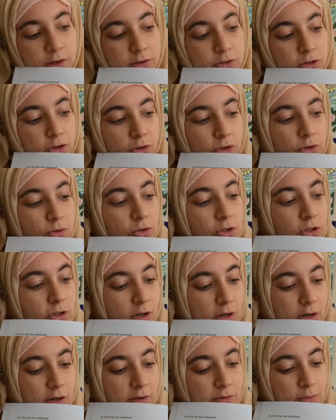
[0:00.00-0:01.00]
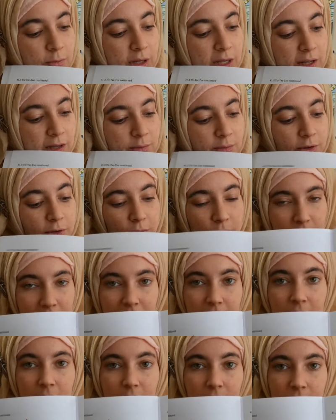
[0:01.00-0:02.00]
So you start off being able to
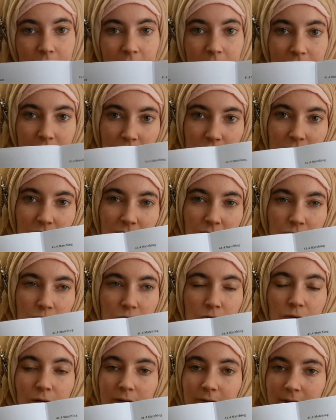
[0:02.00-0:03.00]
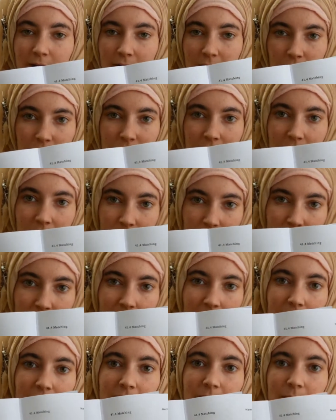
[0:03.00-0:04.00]
read these short vowel sounds
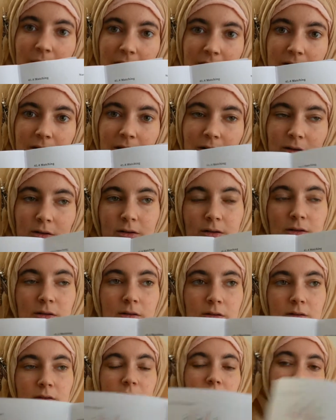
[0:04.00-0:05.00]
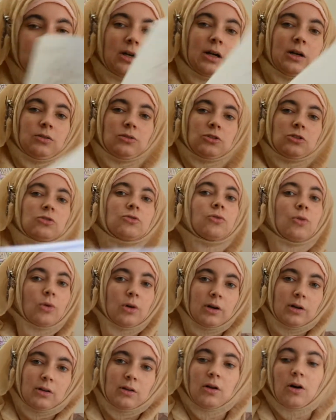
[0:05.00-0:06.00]
and the basic sounds
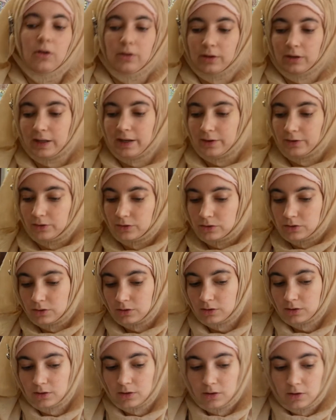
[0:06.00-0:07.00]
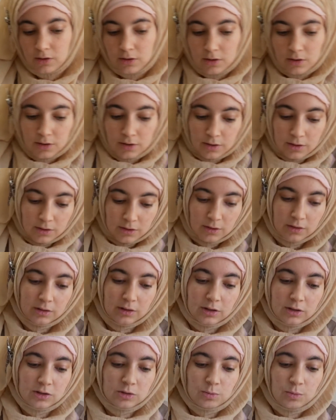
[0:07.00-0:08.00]
for all the letters.
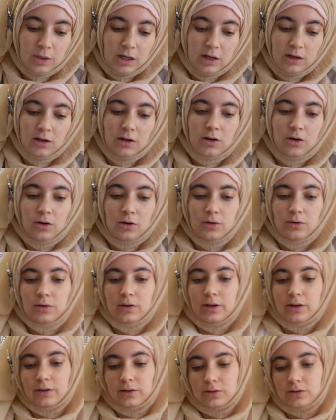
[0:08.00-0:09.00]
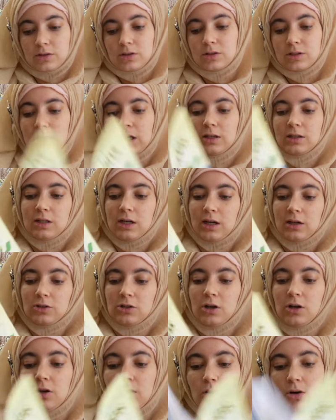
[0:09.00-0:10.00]
There's bingo, there's
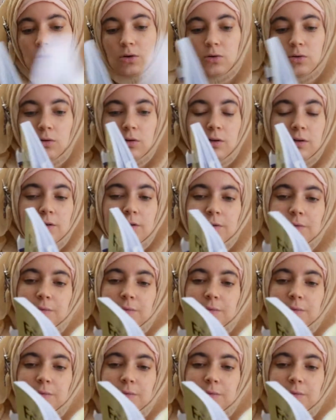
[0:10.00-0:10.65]
tic-tac-toe.